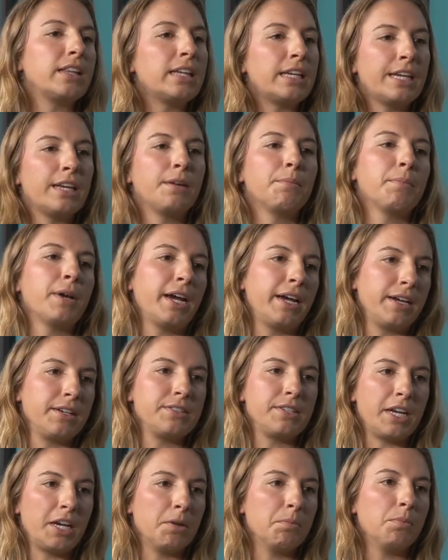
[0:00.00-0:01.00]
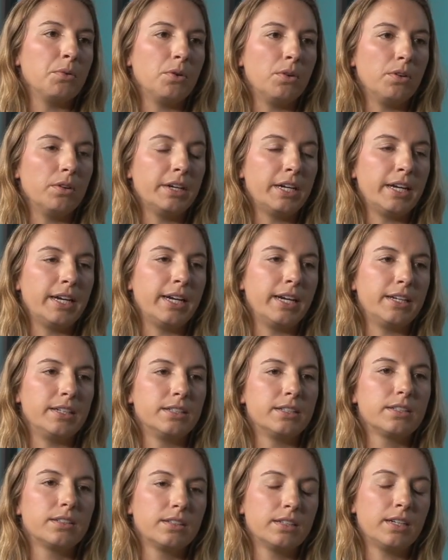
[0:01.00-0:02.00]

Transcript: leading by example. And